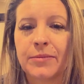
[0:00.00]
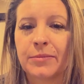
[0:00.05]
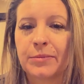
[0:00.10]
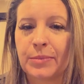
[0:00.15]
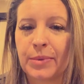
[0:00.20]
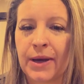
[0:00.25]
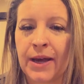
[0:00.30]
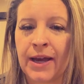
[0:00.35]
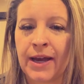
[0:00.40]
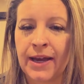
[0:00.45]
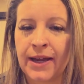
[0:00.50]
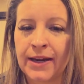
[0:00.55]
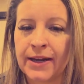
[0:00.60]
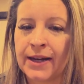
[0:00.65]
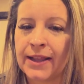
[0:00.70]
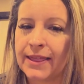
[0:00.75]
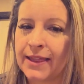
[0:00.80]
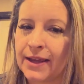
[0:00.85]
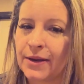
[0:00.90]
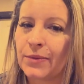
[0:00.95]
but
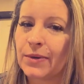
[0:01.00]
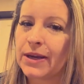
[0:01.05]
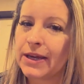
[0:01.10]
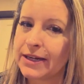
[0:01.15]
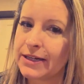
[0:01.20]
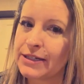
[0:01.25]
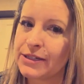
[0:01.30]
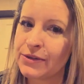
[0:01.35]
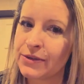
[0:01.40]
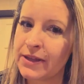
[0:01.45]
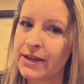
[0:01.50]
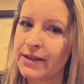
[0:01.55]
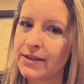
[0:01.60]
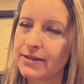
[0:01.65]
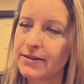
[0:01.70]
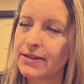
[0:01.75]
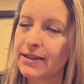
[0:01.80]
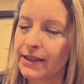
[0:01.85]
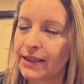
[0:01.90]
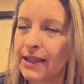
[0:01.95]
I think we can do
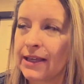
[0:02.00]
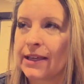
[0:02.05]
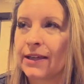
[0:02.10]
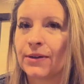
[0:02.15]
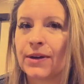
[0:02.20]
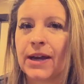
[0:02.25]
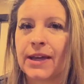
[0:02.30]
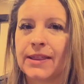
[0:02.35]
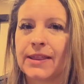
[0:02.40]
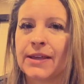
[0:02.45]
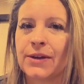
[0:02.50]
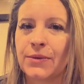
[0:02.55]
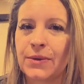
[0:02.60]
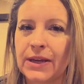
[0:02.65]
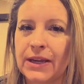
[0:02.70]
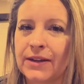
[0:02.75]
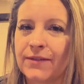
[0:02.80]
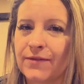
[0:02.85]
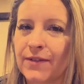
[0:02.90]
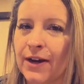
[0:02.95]
this. I think I think we
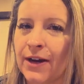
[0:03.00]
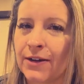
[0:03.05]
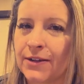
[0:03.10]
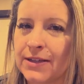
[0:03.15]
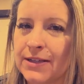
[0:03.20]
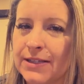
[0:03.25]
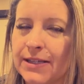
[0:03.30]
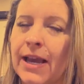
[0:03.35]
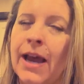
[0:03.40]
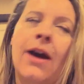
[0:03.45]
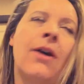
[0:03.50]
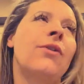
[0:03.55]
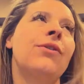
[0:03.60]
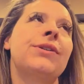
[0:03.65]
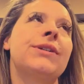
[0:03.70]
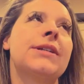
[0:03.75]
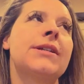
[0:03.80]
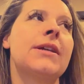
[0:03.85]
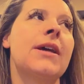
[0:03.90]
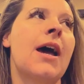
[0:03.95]
can figure this out.
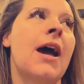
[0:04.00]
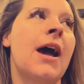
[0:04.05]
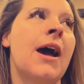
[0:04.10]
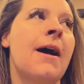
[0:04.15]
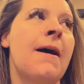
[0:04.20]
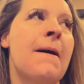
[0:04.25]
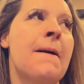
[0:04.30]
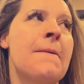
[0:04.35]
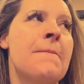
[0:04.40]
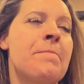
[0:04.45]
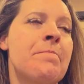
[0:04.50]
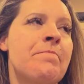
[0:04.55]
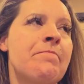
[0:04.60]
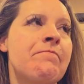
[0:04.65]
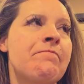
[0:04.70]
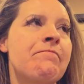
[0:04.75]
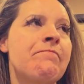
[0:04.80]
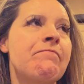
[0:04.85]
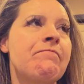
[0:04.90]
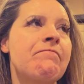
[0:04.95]
Um,
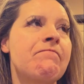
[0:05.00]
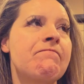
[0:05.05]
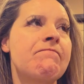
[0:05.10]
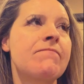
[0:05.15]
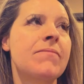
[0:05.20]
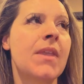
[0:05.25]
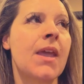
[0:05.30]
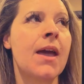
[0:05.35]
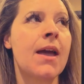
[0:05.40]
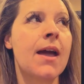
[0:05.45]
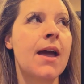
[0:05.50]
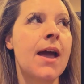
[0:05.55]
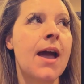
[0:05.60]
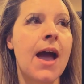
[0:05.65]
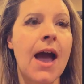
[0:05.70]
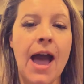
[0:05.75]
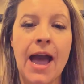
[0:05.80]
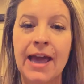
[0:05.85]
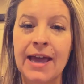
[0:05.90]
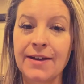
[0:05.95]

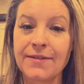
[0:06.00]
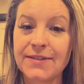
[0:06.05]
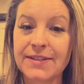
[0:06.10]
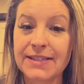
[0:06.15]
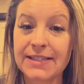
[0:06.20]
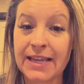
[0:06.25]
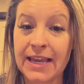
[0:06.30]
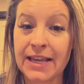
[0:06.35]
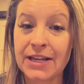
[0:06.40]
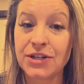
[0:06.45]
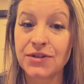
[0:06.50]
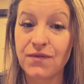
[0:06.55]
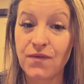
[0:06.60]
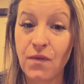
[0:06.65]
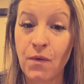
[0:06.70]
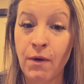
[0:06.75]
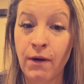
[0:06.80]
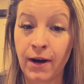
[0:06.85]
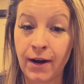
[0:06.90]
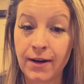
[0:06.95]
I have stage
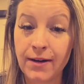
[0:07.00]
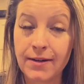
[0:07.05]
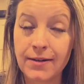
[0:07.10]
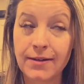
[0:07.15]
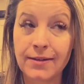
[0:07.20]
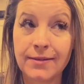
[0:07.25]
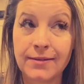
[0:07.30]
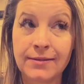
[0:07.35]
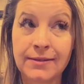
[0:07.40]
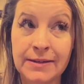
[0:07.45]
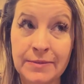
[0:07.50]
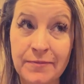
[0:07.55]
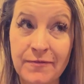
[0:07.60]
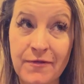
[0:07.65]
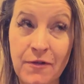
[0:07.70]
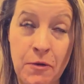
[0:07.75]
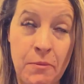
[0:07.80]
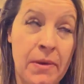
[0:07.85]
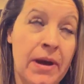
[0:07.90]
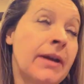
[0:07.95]
four
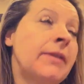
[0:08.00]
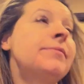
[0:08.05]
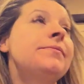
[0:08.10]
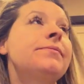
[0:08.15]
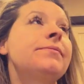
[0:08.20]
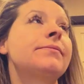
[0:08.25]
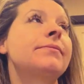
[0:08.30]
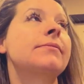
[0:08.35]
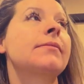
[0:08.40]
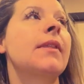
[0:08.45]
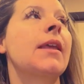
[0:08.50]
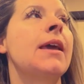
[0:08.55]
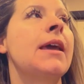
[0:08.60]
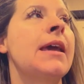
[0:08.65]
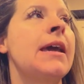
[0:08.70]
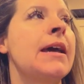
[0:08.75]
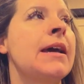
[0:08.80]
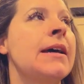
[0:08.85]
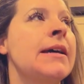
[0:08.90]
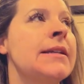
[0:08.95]
lymphoma,
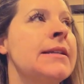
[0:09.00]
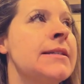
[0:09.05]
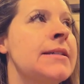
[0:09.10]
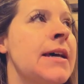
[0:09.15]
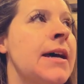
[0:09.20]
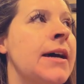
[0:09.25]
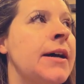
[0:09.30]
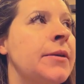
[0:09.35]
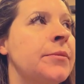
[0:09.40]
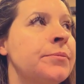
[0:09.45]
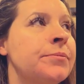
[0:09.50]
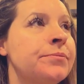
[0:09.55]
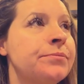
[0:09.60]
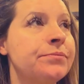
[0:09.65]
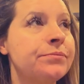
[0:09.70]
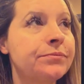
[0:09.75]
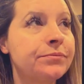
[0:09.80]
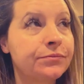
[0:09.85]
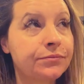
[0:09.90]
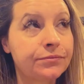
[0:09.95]
and um,
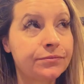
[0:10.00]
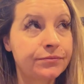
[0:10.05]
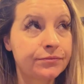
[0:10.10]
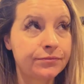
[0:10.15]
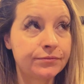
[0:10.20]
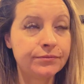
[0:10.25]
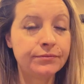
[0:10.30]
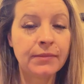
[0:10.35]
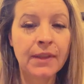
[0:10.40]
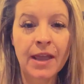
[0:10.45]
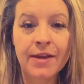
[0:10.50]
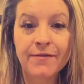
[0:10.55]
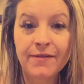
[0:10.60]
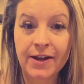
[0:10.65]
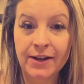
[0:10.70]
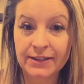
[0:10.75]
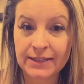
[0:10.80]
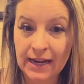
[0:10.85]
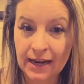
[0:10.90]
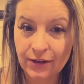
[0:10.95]
I
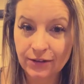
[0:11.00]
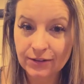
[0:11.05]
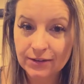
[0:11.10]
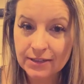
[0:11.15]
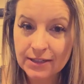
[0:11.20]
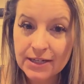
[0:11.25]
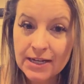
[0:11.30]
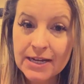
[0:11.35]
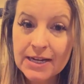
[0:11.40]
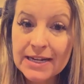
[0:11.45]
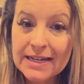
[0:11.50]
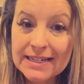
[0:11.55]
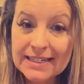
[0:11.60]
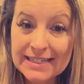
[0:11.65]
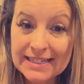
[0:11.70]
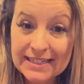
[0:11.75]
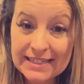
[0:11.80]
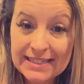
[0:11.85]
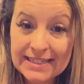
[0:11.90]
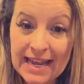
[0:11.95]
found out
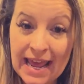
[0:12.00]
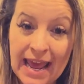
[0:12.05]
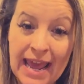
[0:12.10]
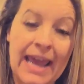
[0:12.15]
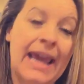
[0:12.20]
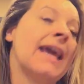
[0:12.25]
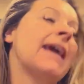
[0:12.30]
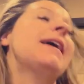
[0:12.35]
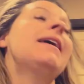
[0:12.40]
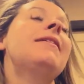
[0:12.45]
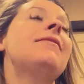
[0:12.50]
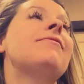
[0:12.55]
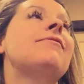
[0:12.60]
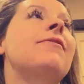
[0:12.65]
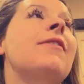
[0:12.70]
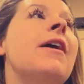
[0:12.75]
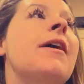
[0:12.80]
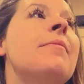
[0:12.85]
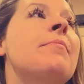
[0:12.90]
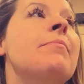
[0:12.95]
today
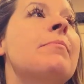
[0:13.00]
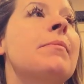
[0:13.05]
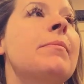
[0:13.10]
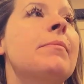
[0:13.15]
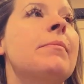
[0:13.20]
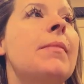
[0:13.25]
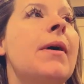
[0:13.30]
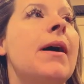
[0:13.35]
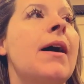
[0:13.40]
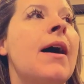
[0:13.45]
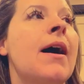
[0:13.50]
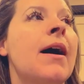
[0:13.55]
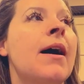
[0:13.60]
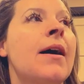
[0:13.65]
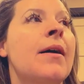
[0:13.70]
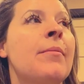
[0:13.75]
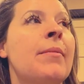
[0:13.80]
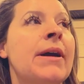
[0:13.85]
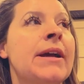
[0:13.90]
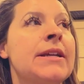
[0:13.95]
from
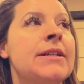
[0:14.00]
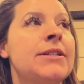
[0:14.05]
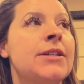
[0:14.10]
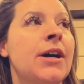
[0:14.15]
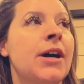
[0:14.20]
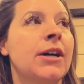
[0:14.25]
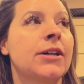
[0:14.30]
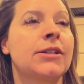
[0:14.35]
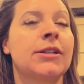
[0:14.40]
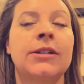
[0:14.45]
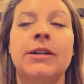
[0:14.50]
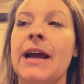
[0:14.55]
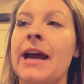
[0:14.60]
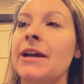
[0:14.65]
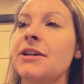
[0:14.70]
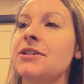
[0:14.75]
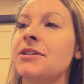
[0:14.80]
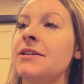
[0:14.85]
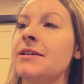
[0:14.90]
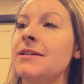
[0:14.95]
uh, my doctor.
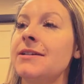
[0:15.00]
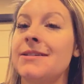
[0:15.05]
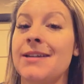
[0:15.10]
Actually,